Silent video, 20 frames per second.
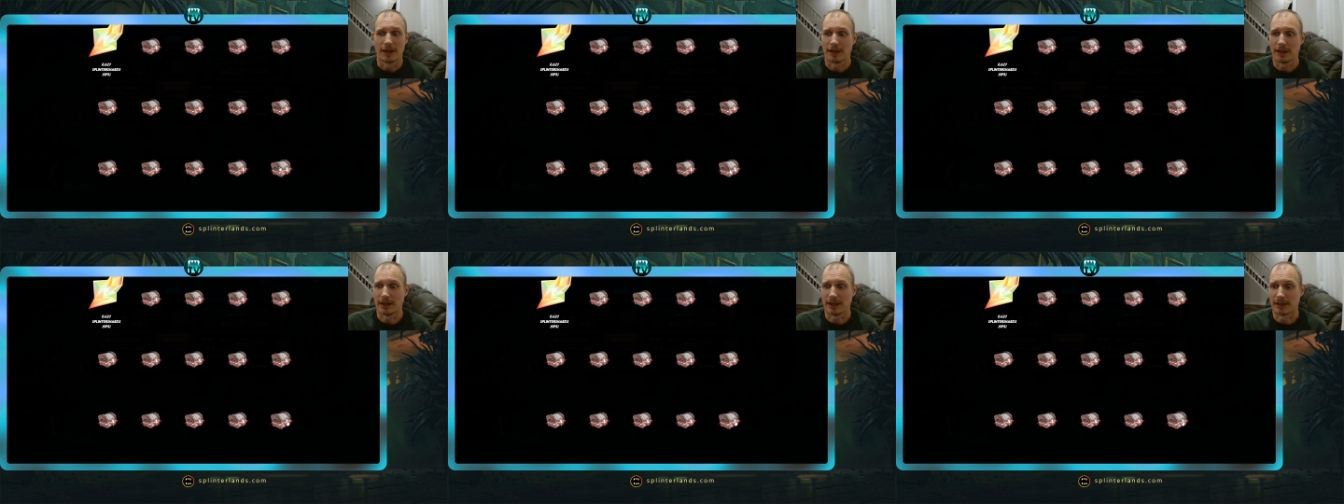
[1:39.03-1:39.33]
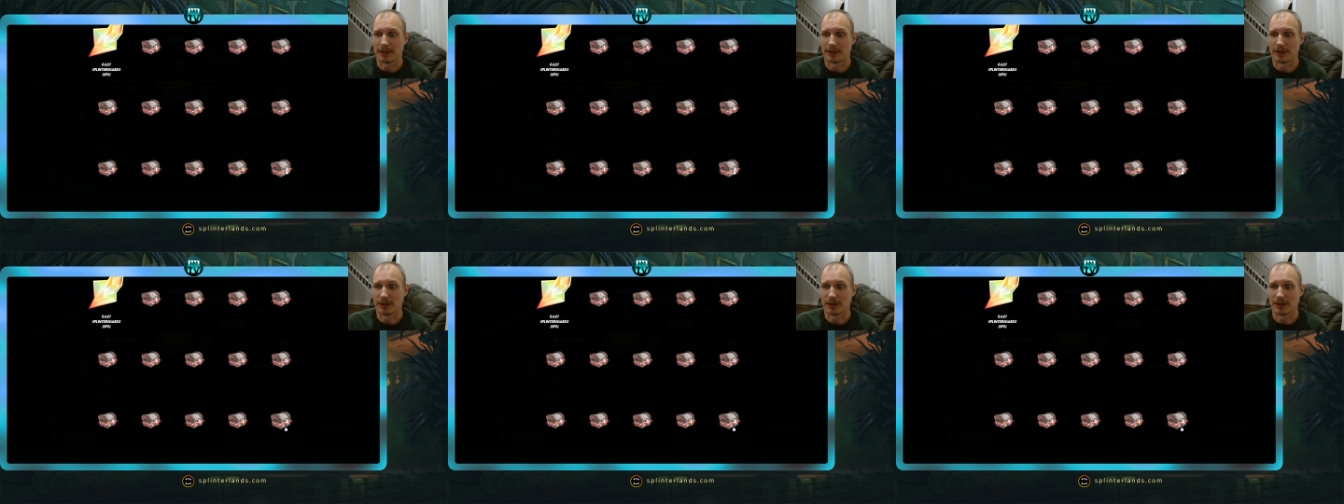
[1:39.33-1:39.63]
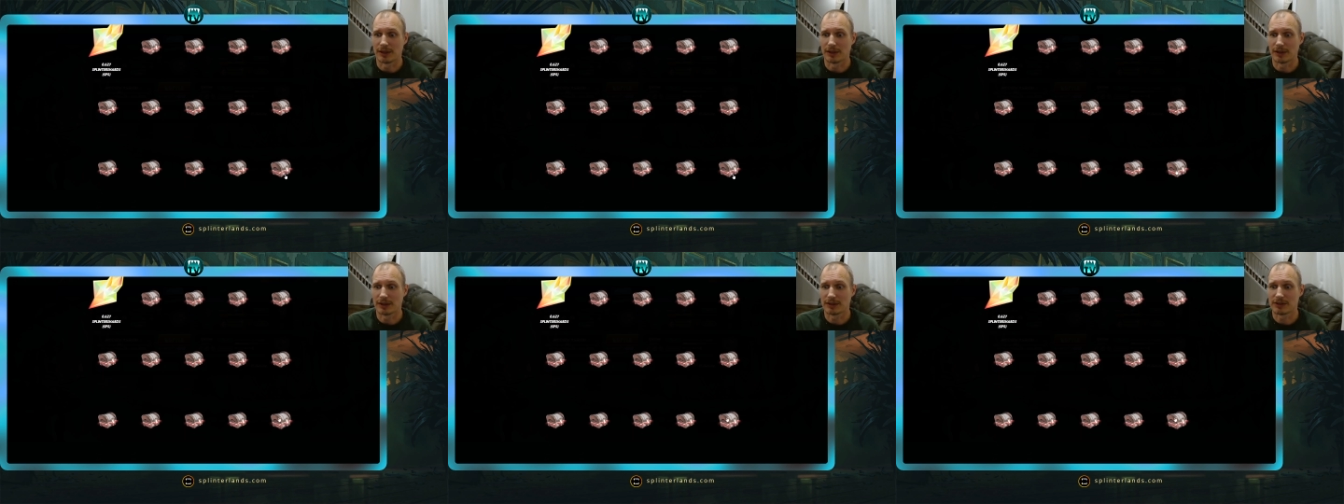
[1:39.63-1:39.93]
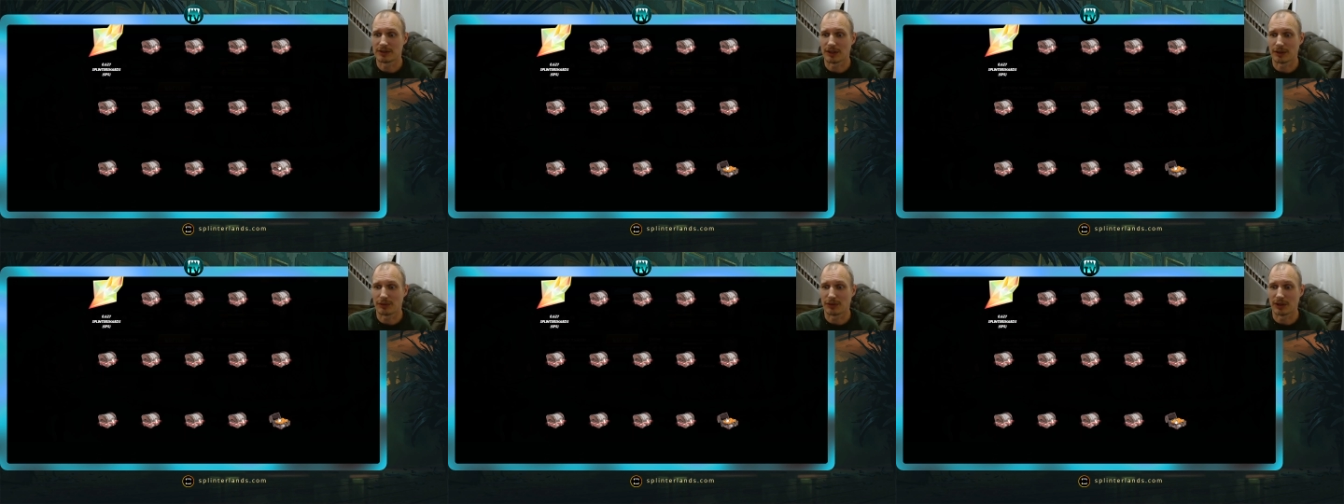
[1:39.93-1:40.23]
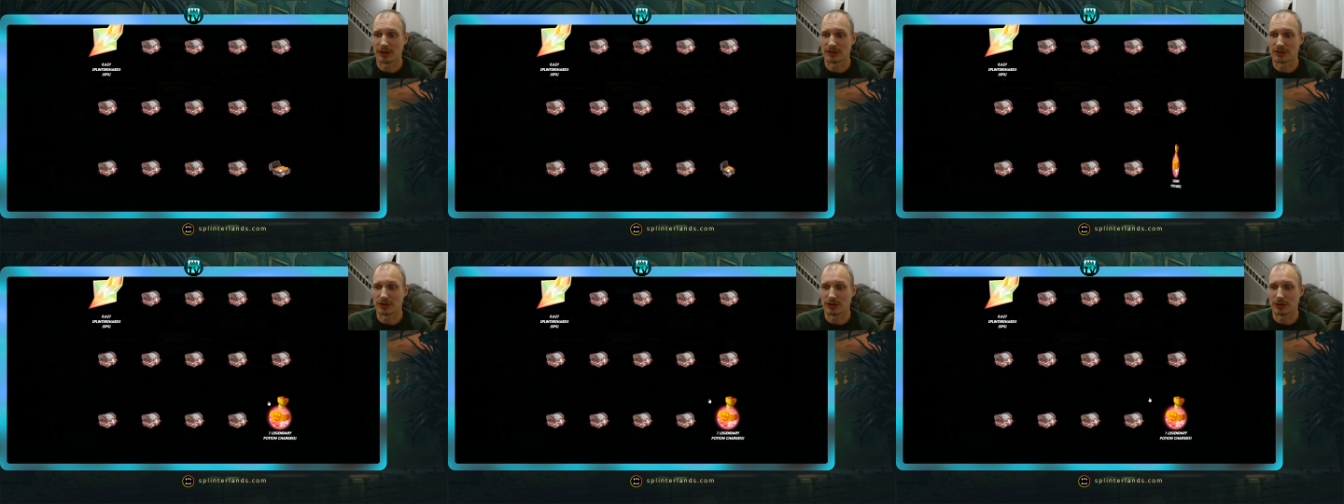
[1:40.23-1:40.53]
And uh, let's see how
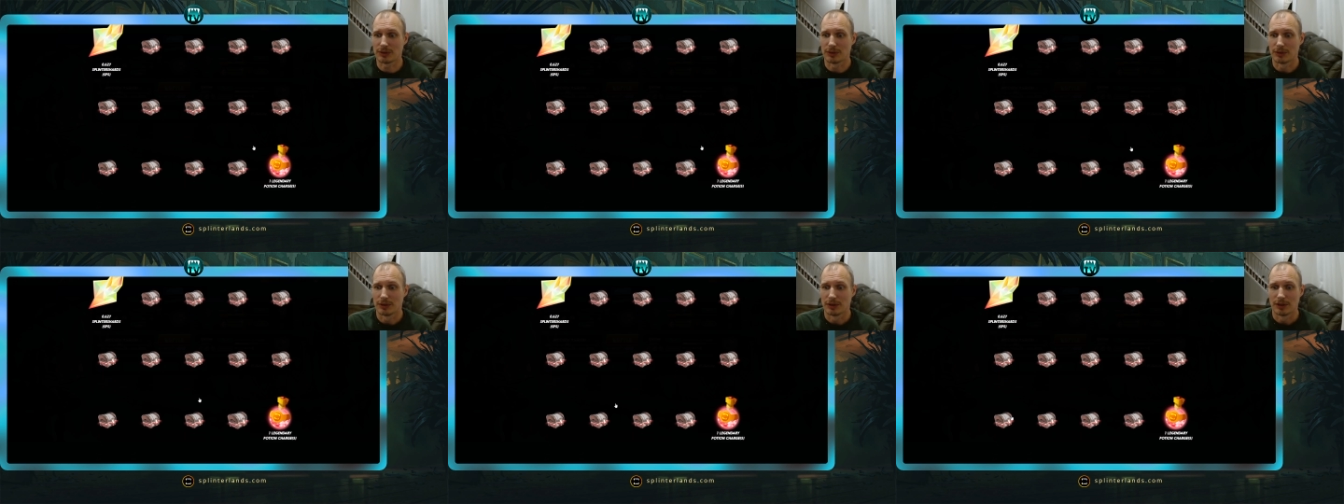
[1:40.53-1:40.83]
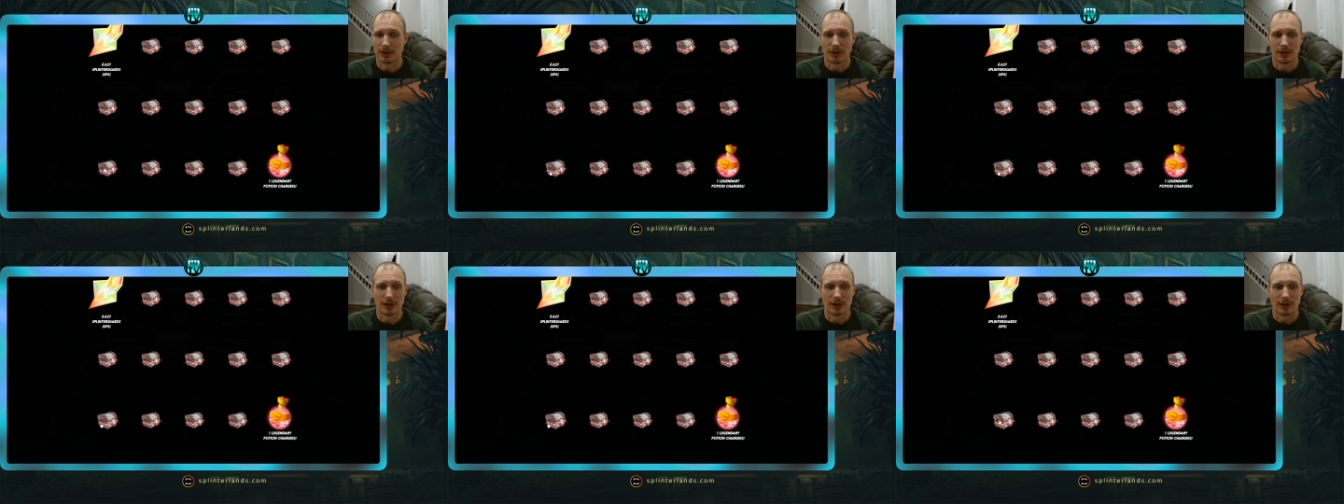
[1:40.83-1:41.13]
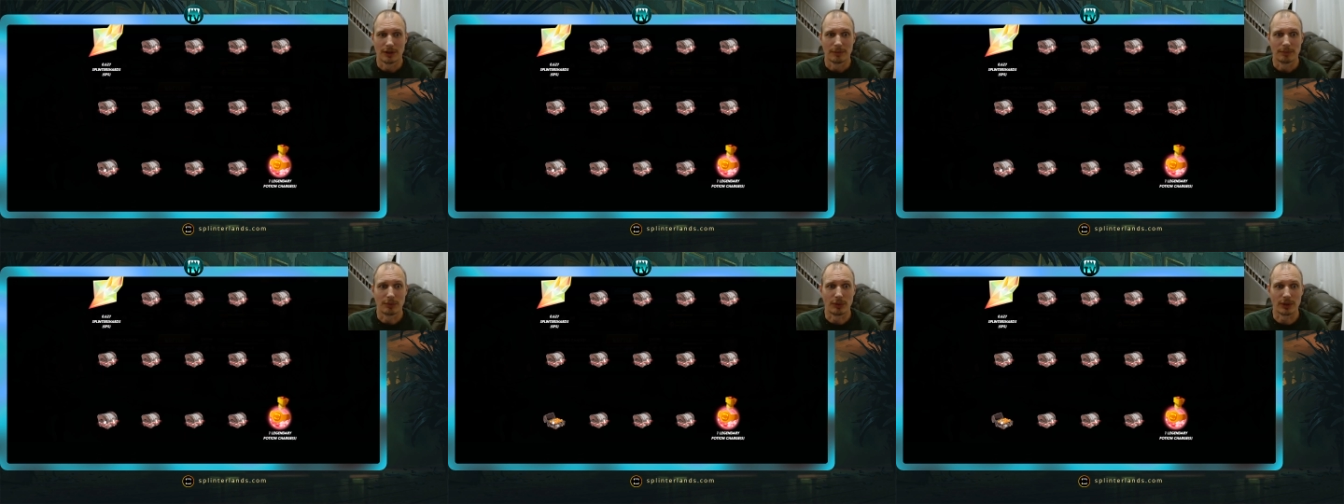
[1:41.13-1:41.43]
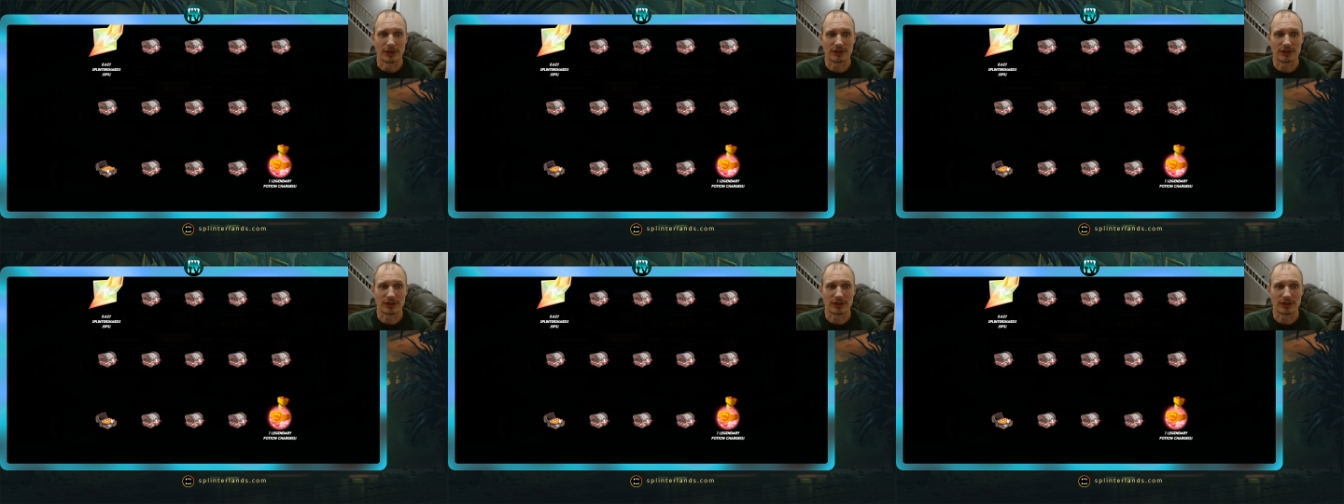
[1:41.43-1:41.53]
things do. 0.6